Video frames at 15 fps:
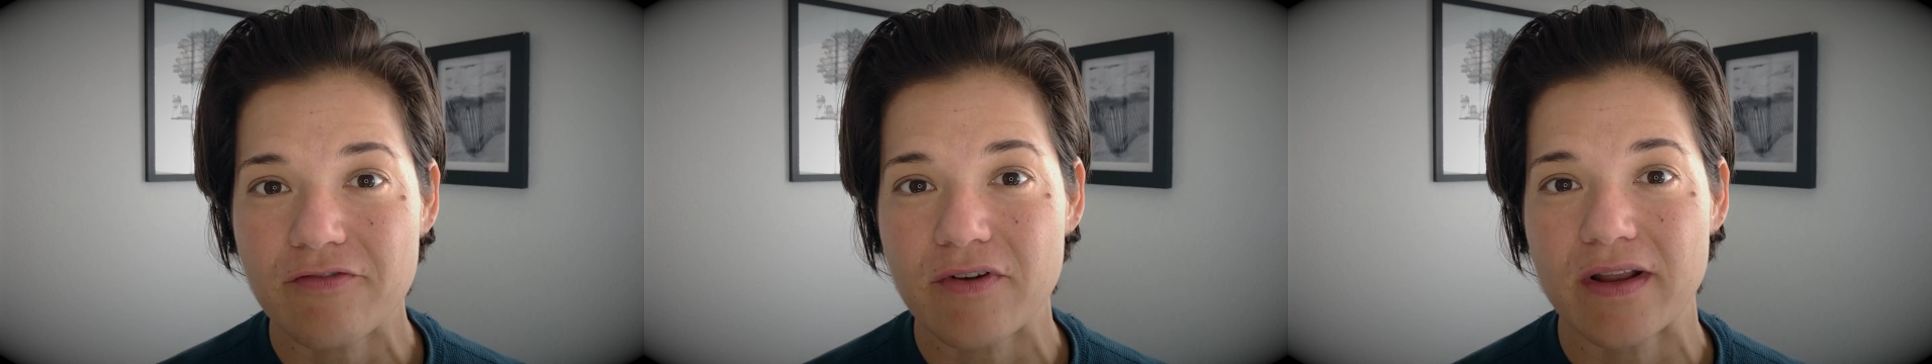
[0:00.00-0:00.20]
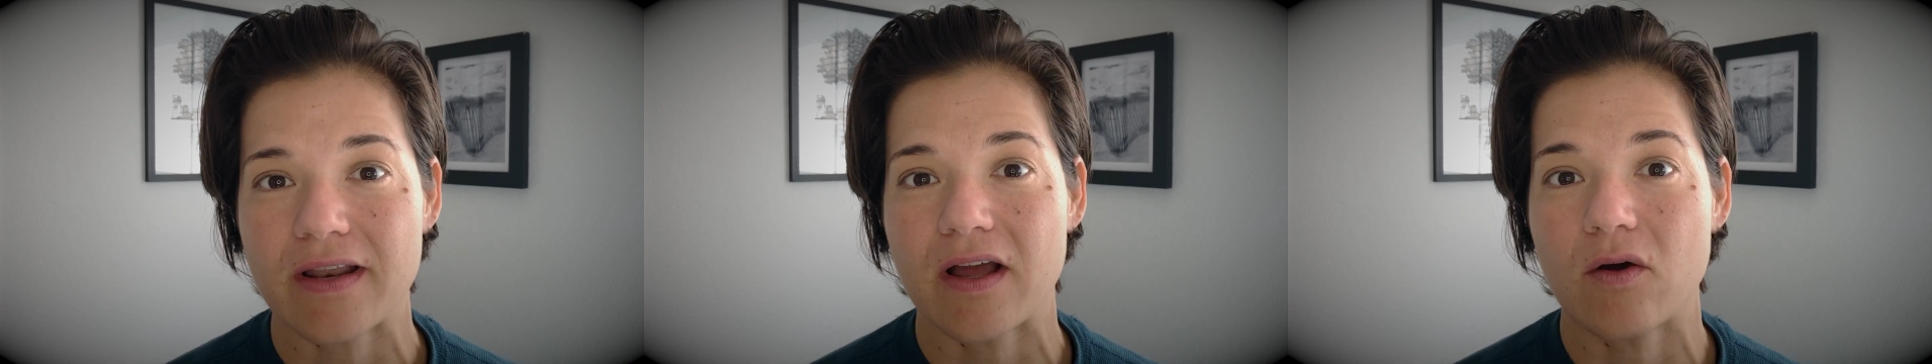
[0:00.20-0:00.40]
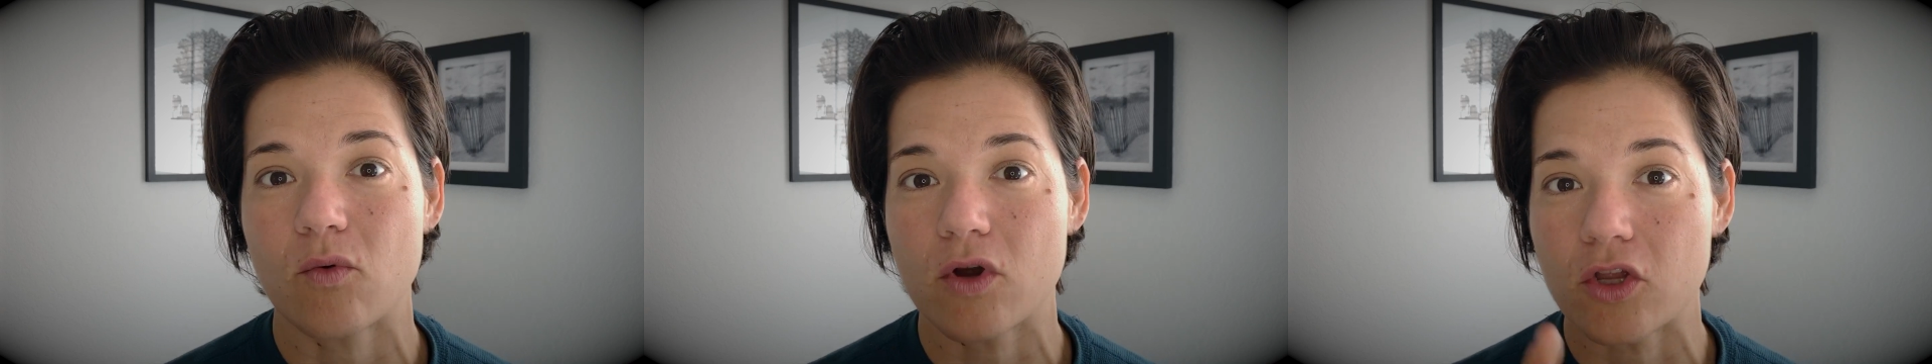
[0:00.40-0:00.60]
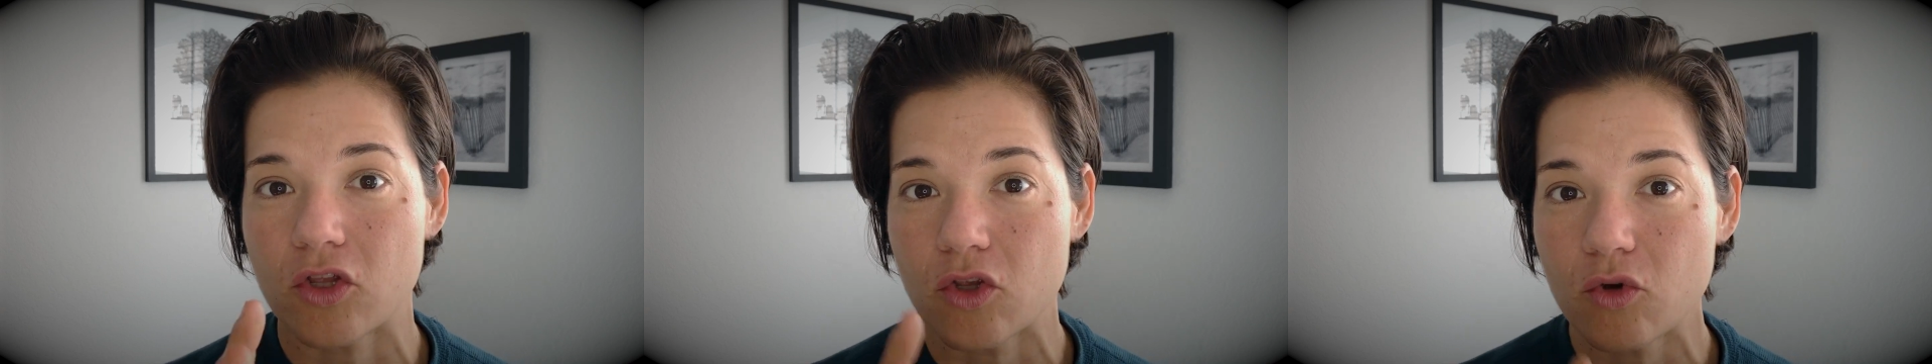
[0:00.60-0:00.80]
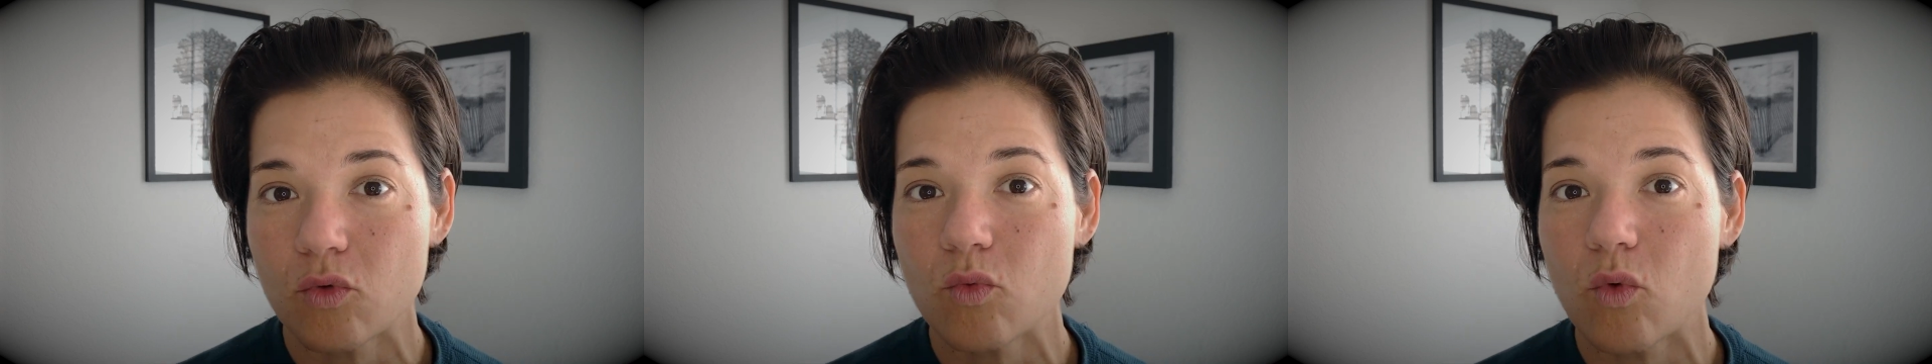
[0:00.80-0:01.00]
right now where
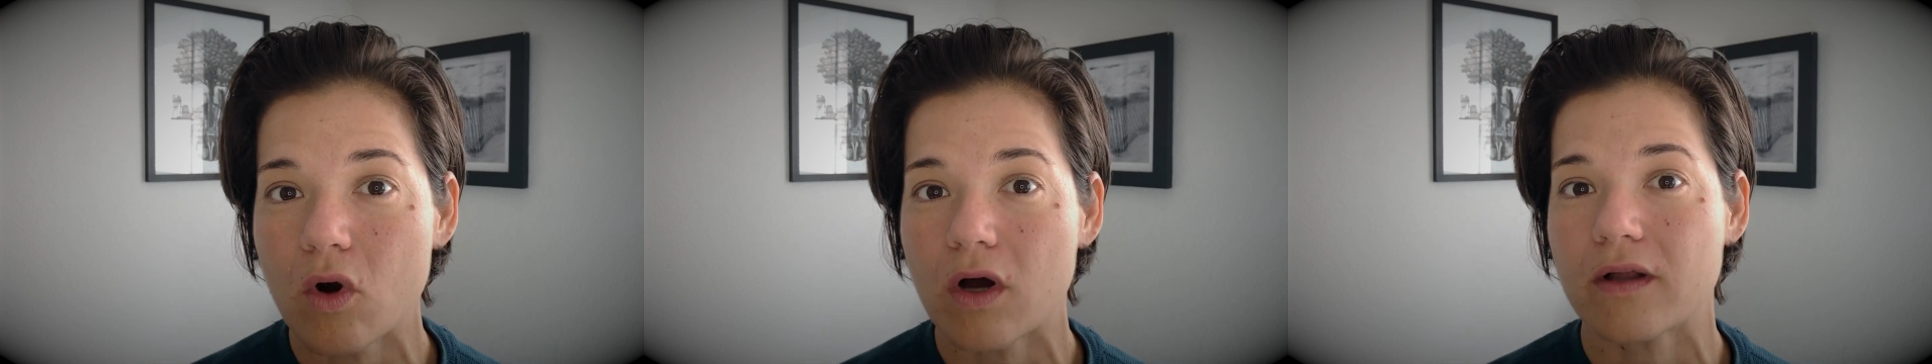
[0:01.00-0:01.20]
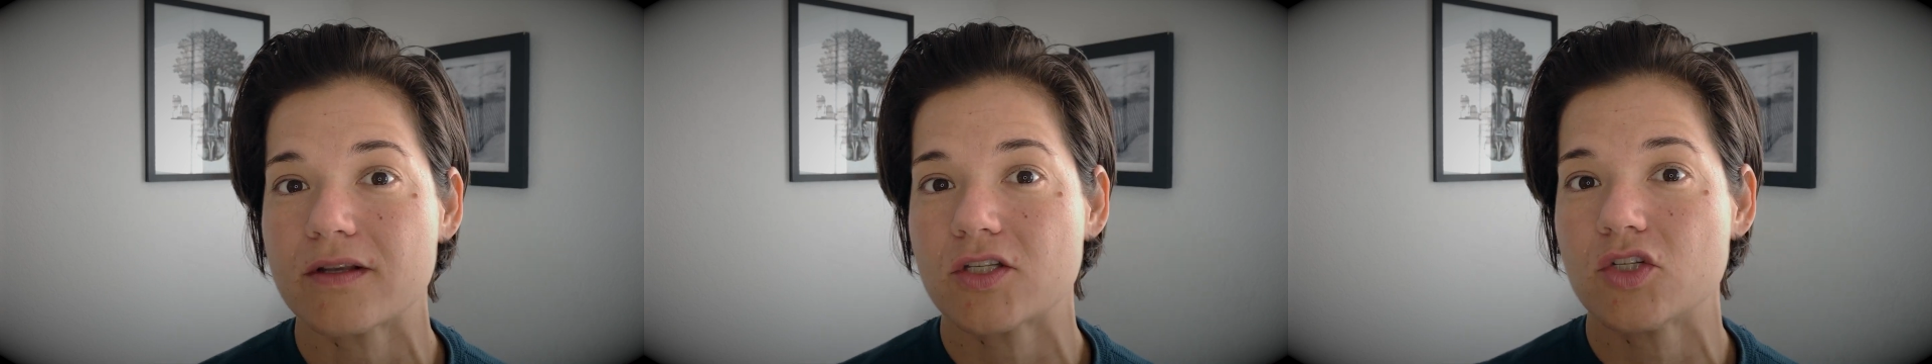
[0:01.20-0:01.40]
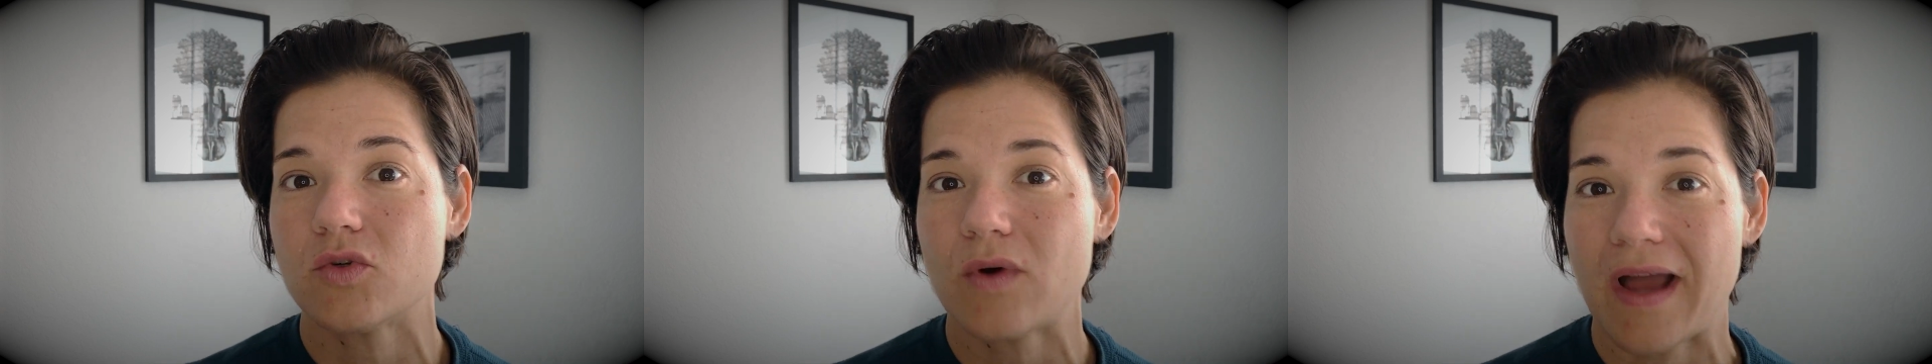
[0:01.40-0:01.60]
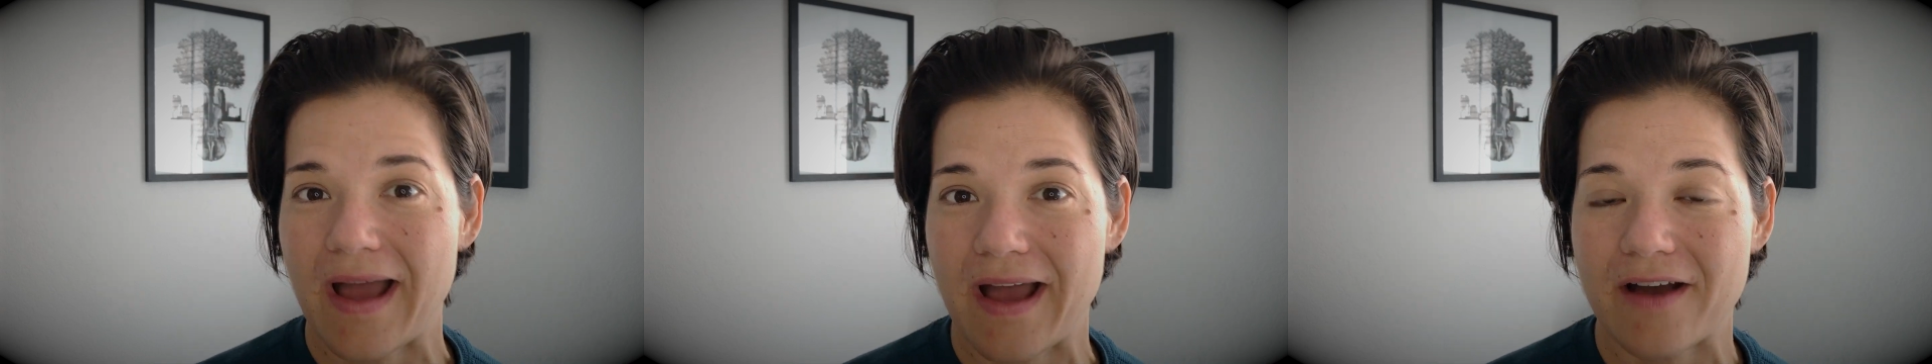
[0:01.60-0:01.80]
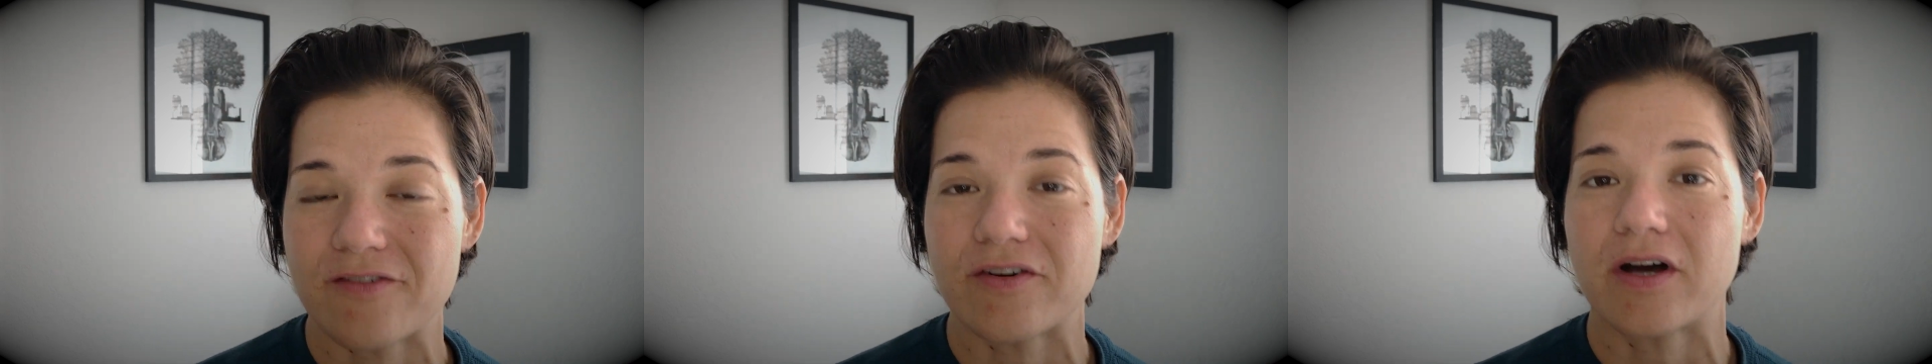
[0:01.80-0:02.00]
you want to
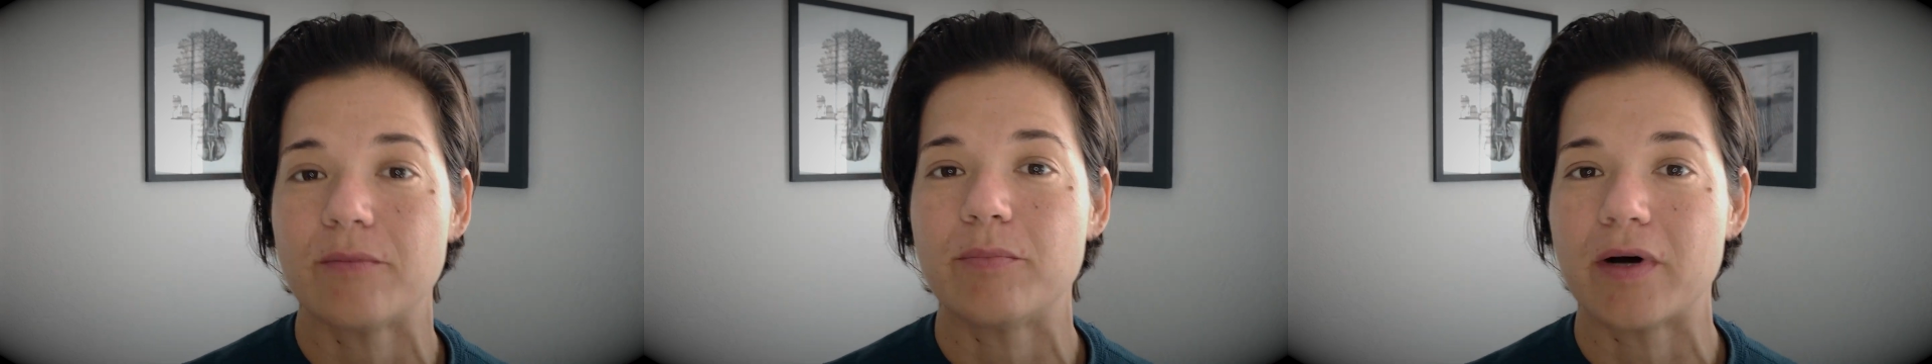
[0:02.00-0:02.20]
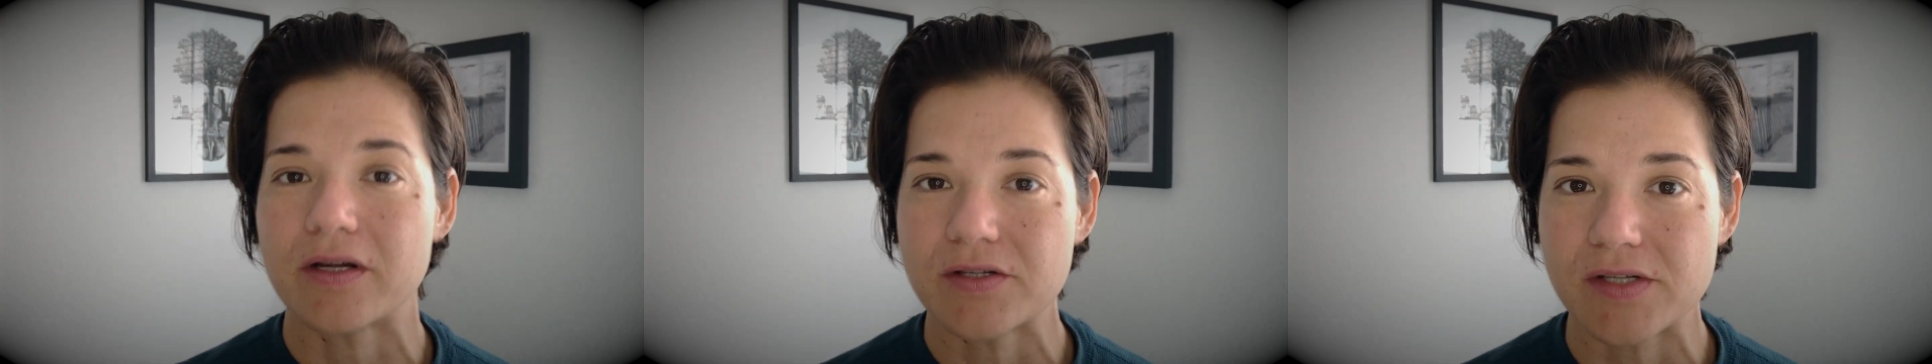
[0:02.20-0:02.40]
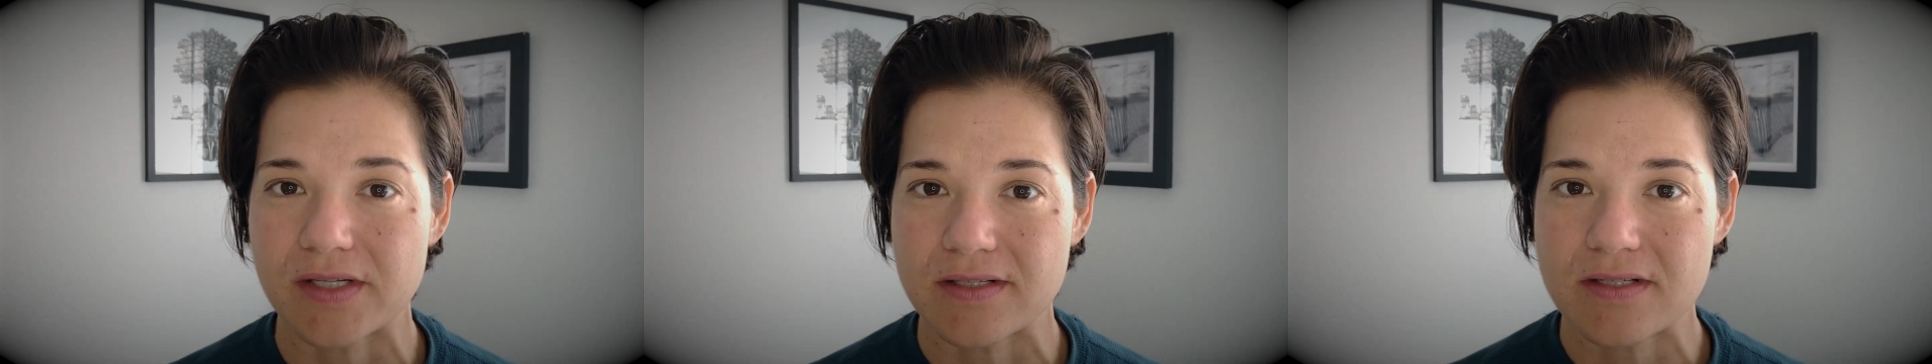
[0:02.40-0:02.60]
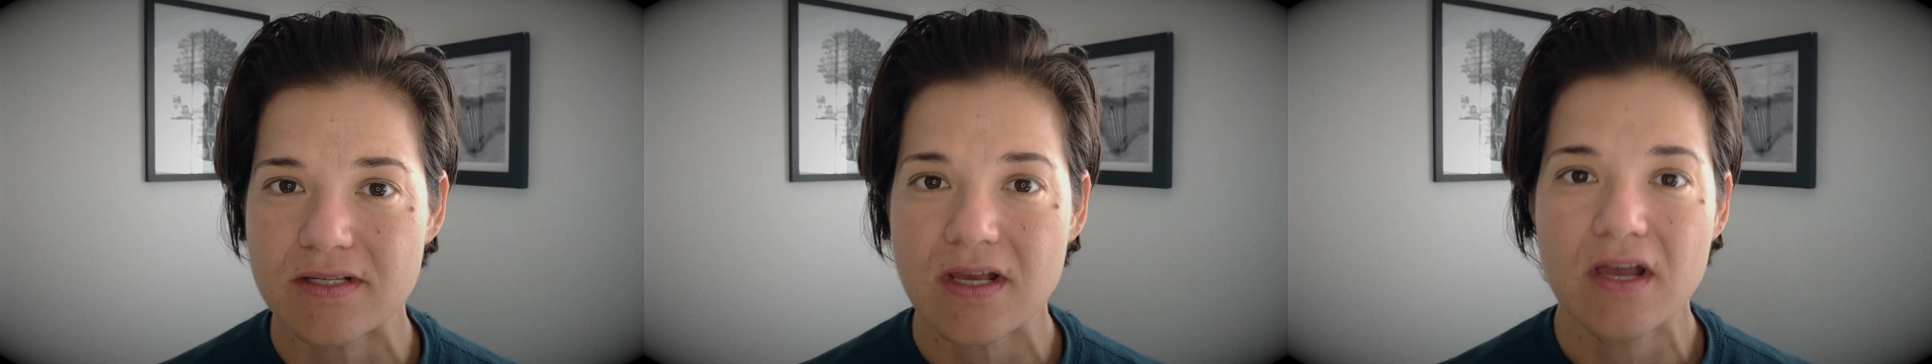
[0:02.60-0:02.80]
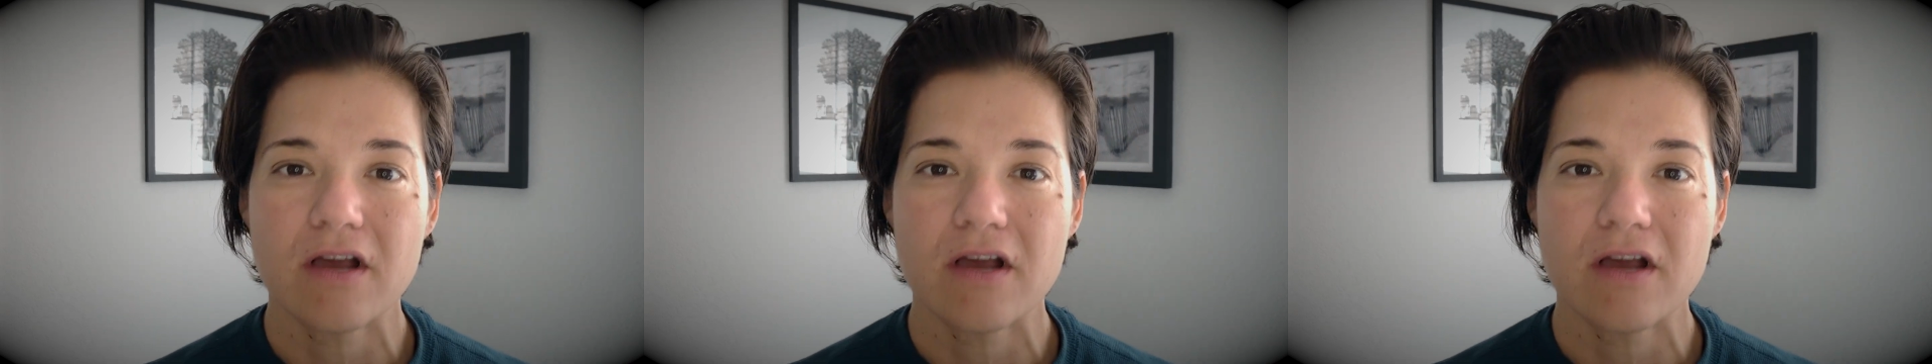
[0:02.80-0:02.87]
have abundance?